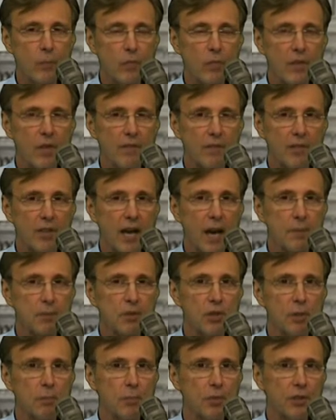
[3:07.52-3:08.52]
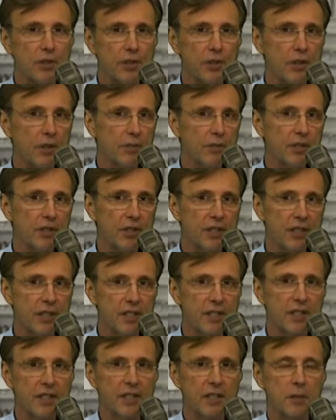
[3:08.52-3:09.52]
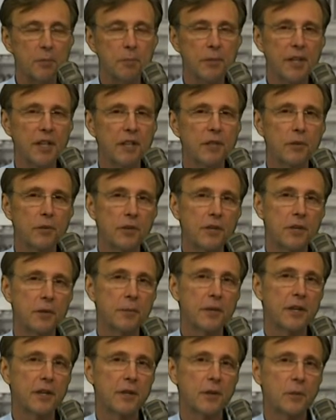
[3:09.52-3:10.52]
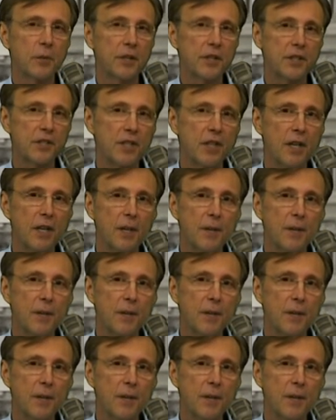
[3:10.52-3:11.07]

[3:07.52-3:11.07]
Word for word: If the cops don't pull you over, you'll get a ticket in the mail within a matter of weeks.